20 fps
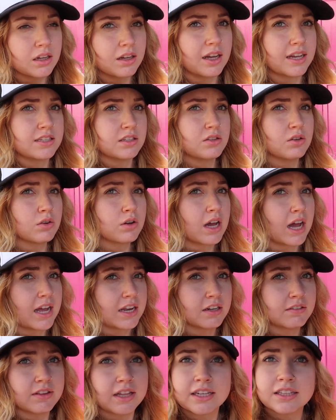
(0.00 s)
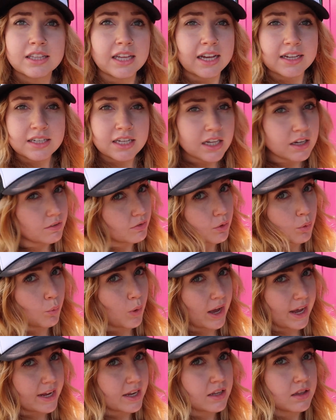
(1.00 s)
I still kind of like the idea of the
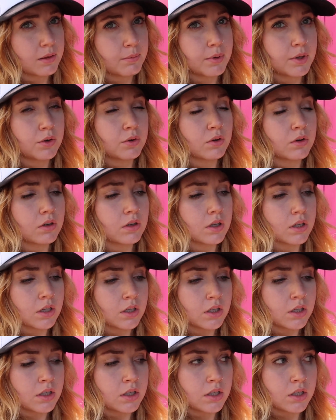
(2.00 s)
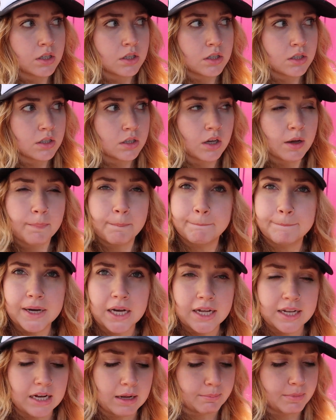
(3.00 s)
white in the middle,
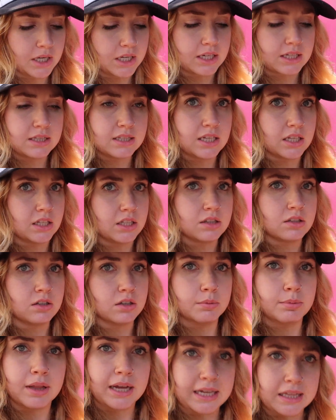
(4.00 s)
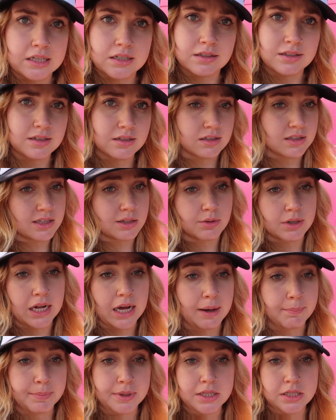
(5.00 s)
but I'm gonna continue to apply this and see what
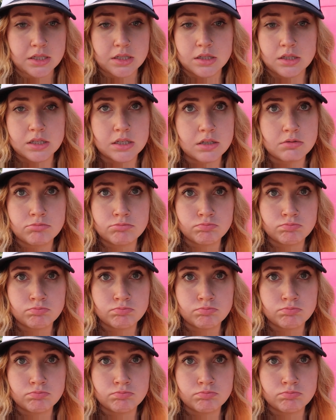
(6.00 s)
happens.